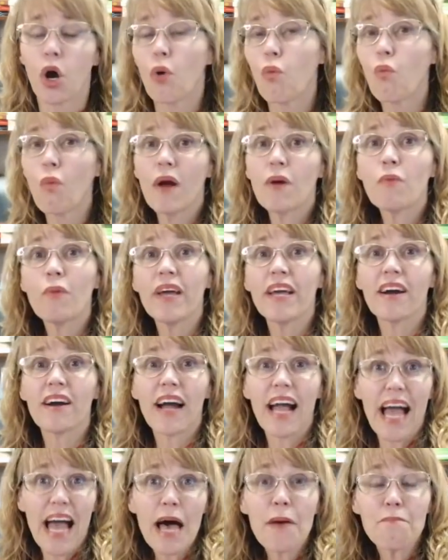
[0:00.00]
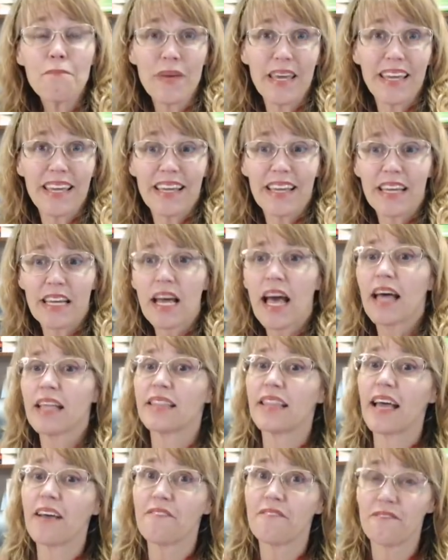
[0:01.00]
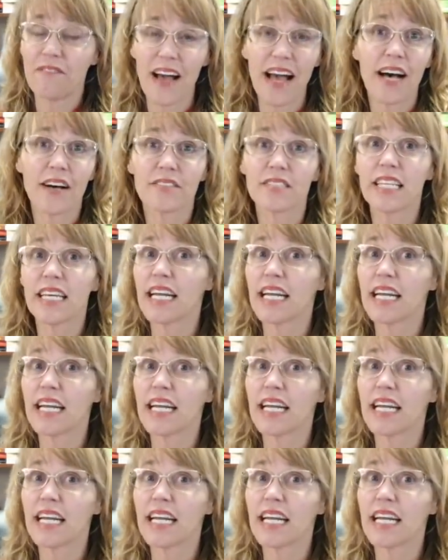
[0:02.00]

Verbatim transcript: When we are happy, they found